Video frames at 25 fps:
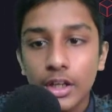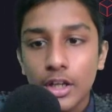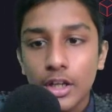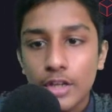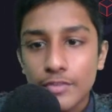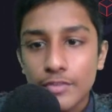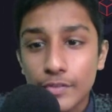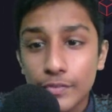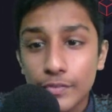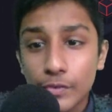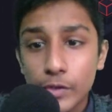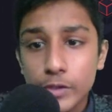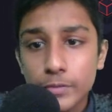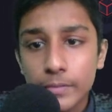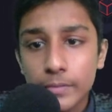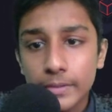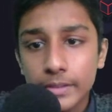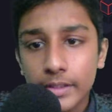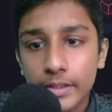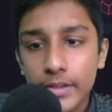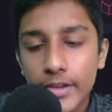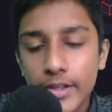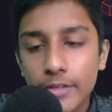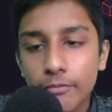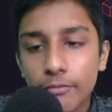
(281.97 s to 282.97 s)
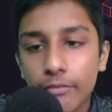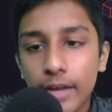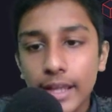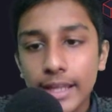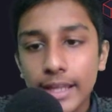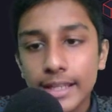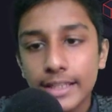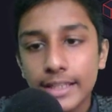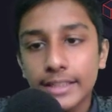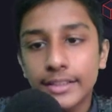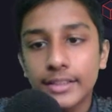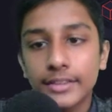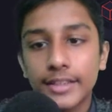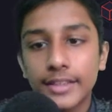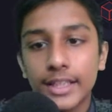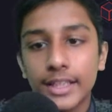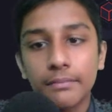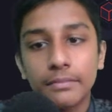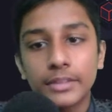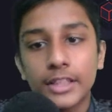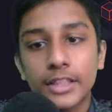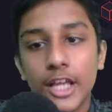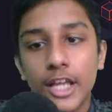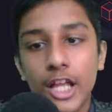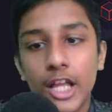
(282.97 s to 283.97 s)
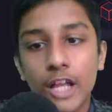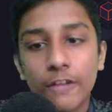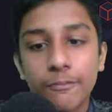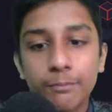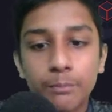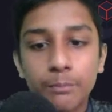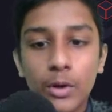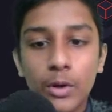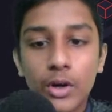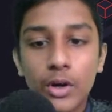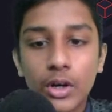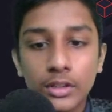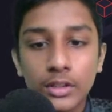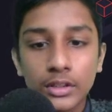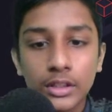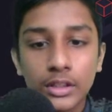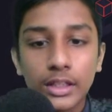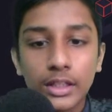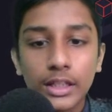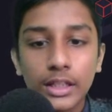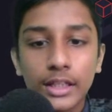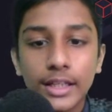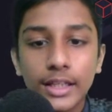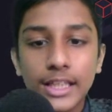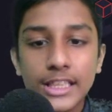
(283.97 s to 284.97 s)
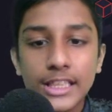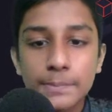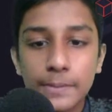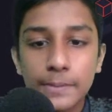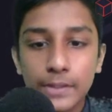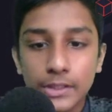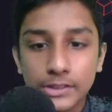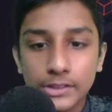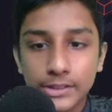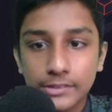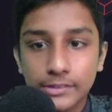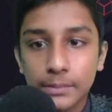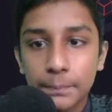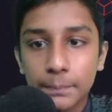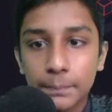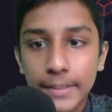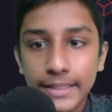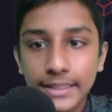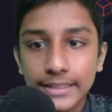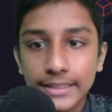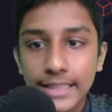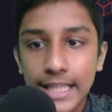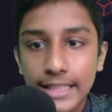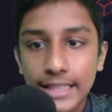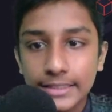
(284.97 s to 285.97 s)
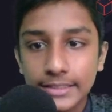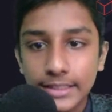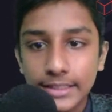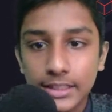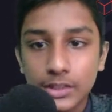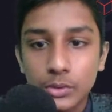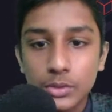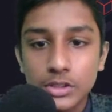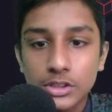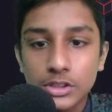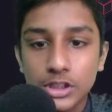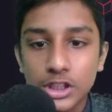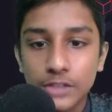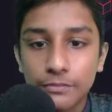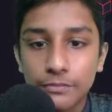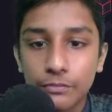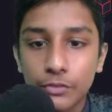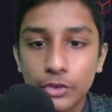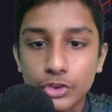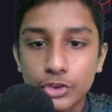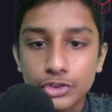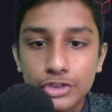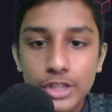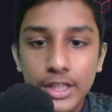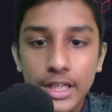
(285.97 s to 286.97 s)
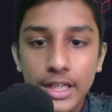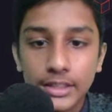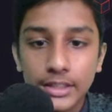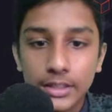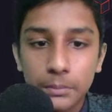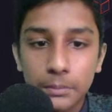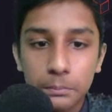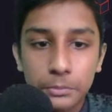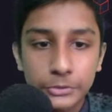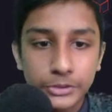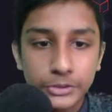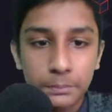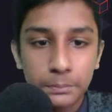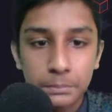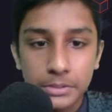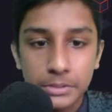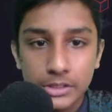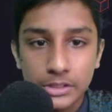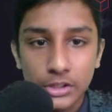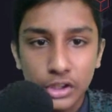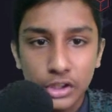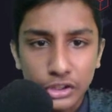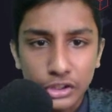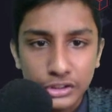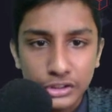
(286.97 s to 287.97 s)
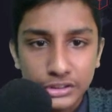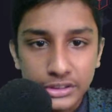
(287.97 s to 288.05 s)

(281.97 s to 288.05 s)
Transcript: For viewers wondering why he didn't take with the f pawn, it's because of the petty tactic queen c4 check, and the bishop is lost.